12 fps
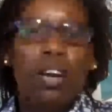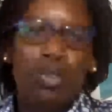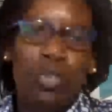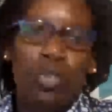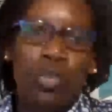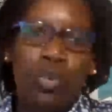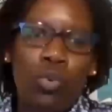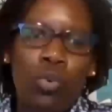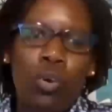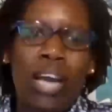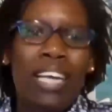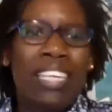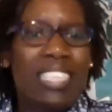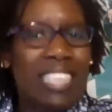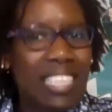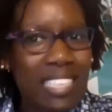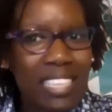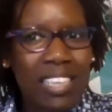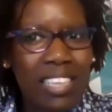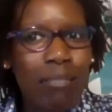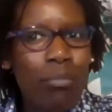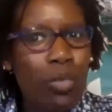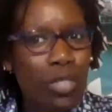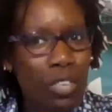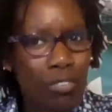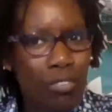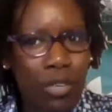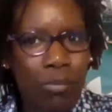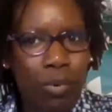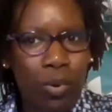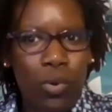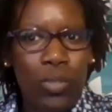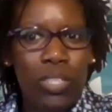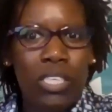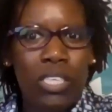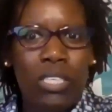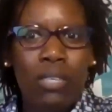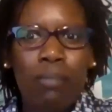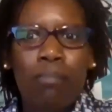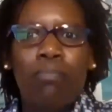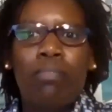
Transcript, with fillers: also accessing the most affordable courses,